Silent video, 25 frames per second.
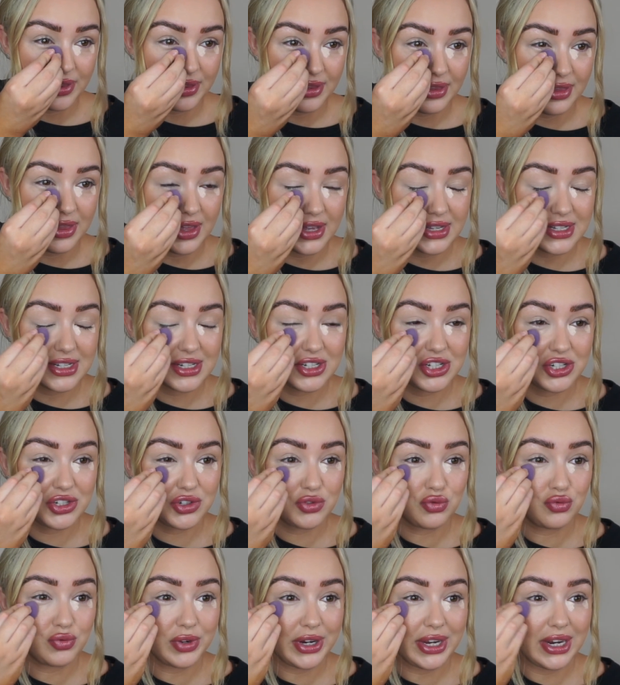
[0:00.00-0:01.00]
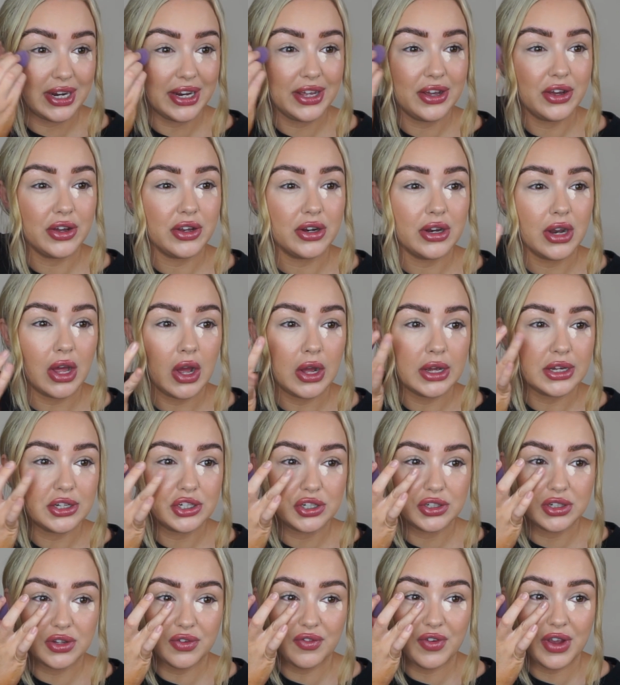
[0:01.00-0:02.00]
This is just really good. Like,
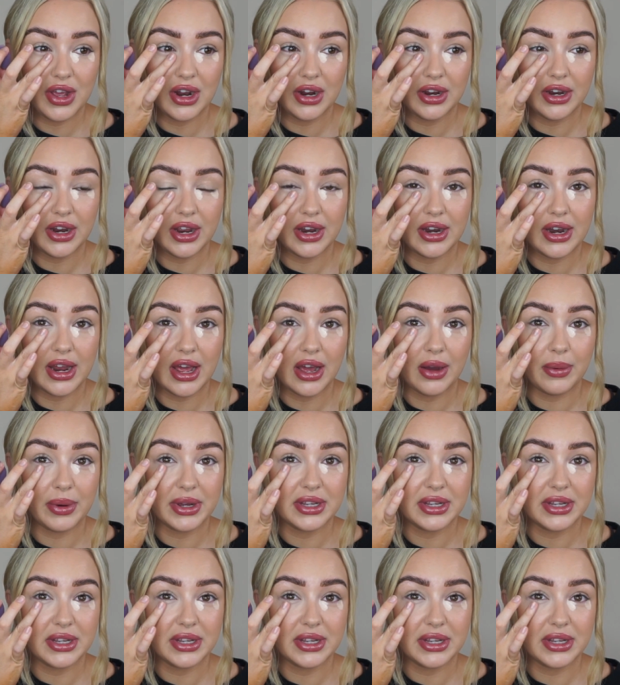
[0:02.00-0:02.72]
just feeling it now,